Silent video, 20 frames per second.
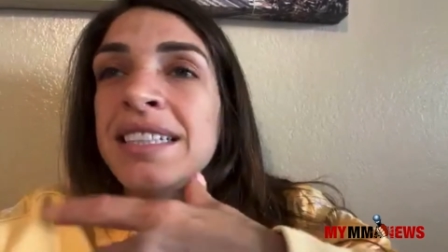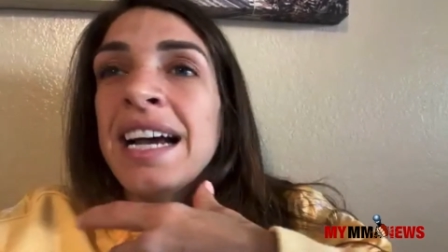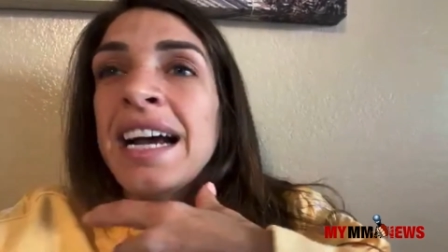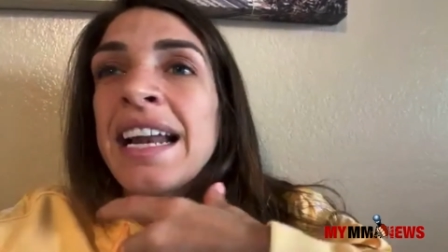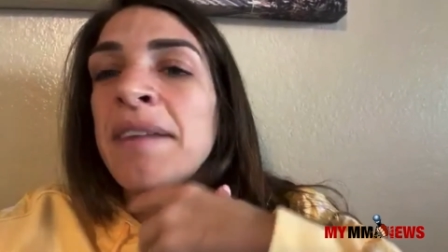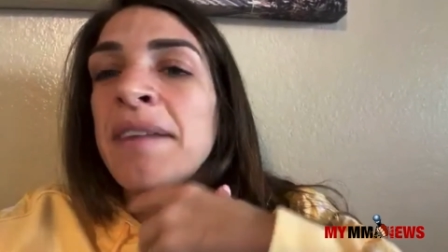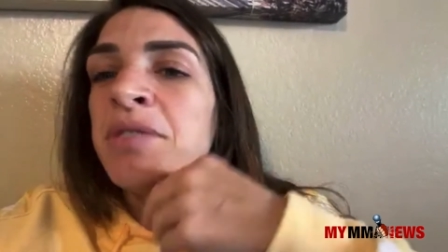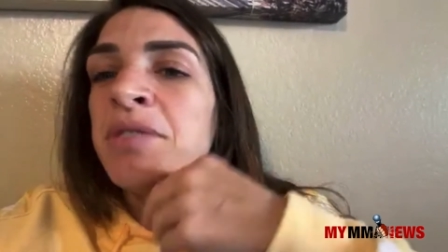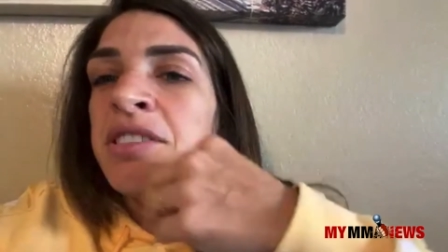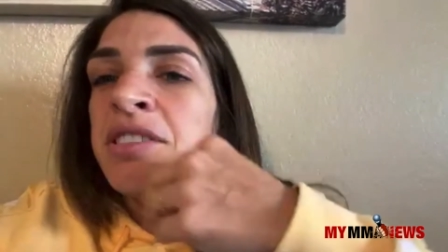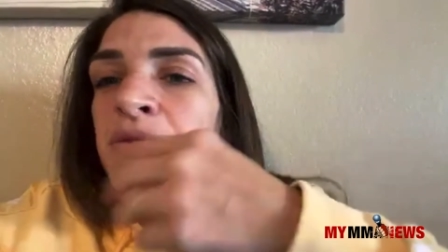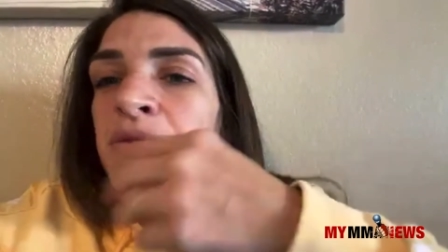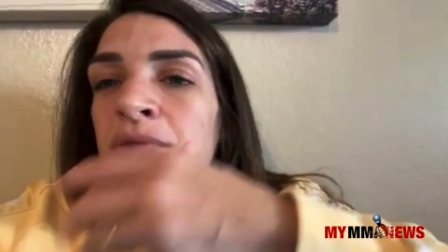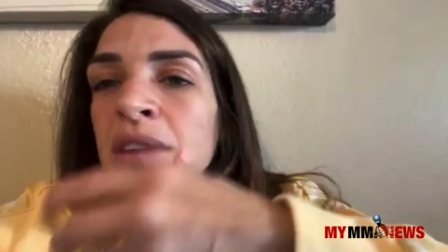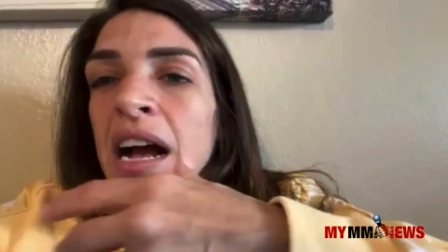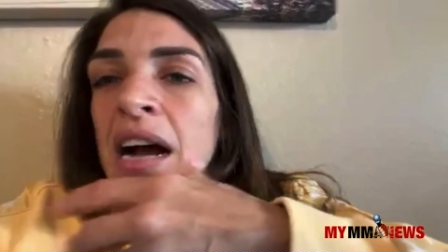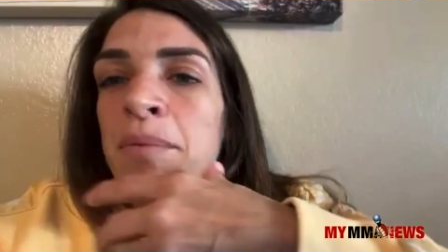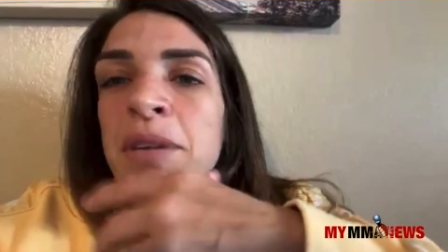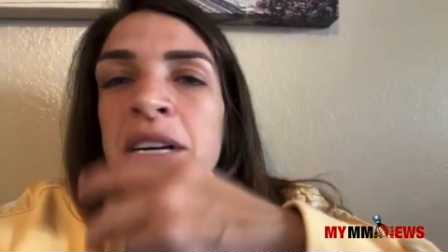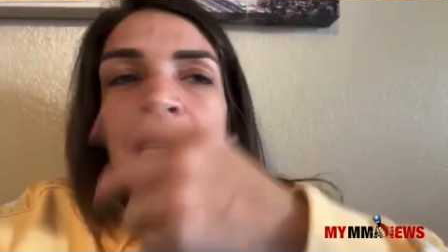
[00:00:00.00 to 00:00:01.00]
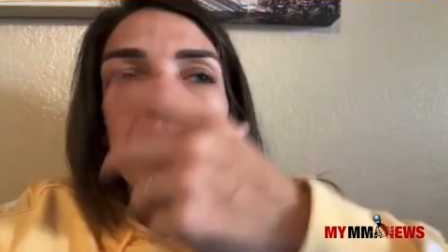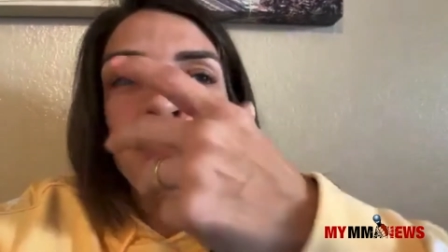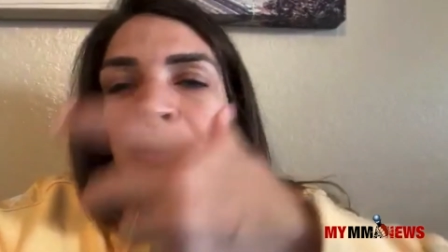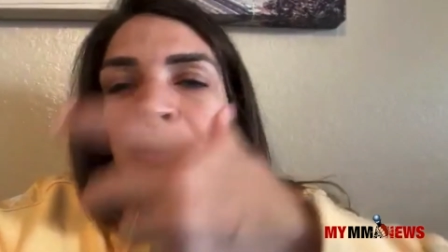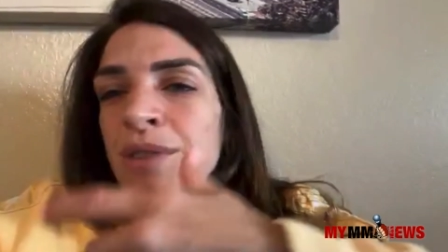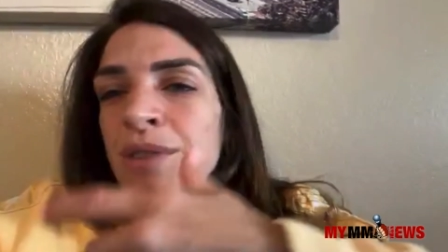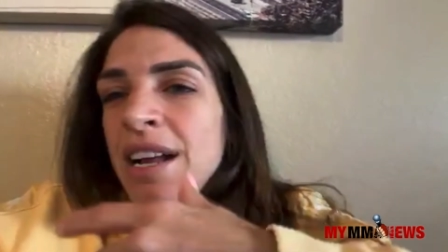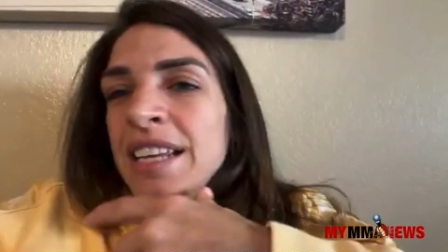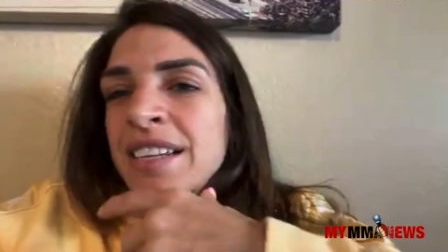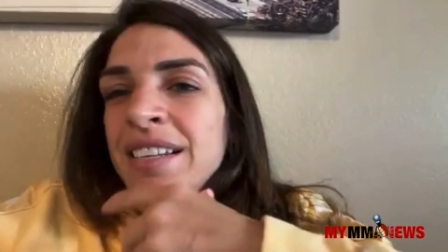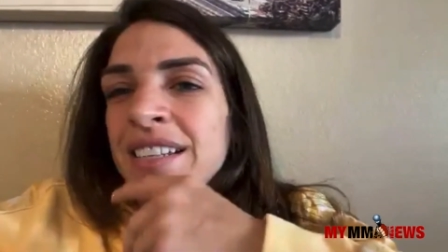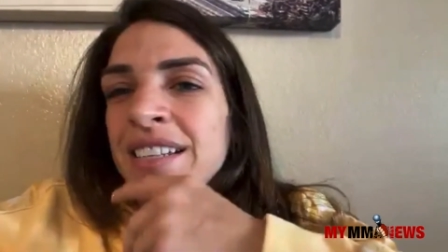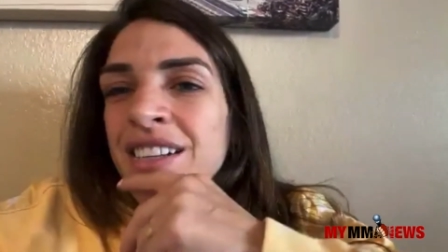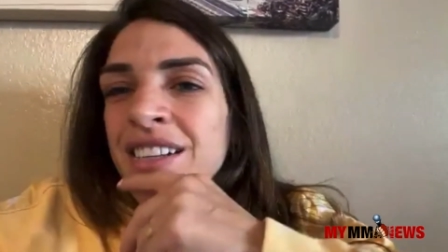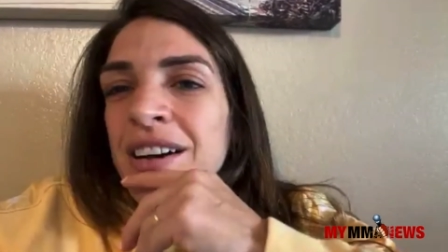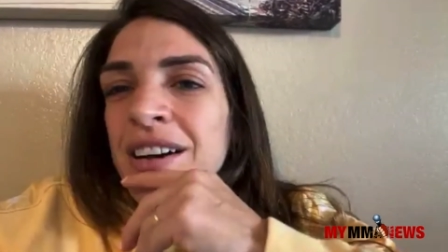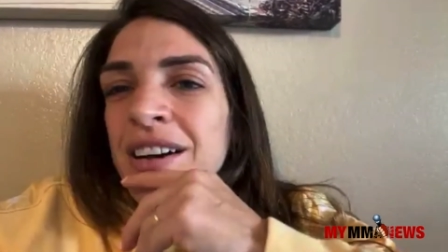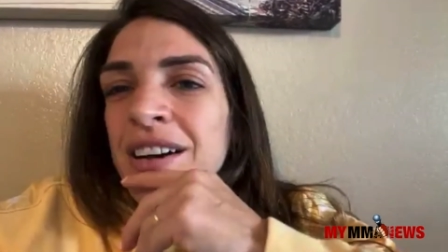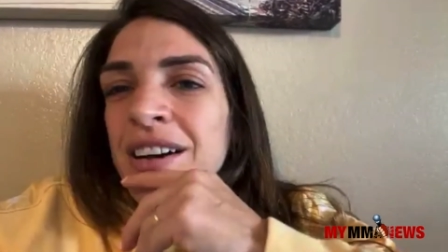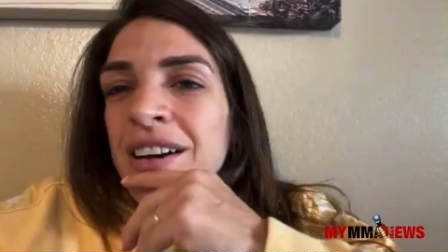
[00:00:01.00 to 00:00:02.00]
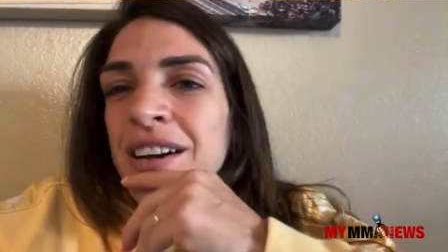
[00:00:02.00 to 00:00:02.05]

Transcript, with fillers: I'm just, I'm gonna be ready. You know, I'm,